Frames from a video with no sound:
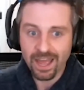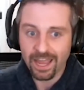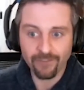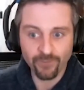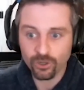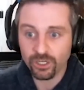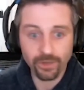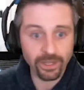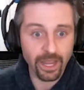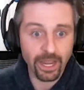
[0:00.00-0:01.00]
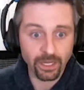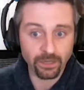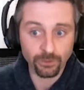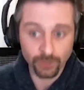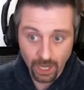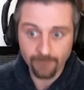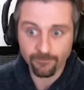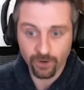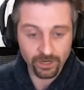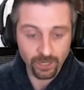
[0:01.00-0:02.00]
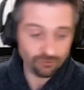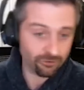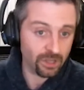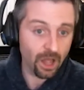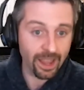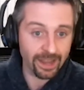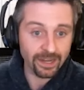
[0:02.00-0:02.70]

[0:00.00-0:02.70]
If you're doing a job for an industrial client,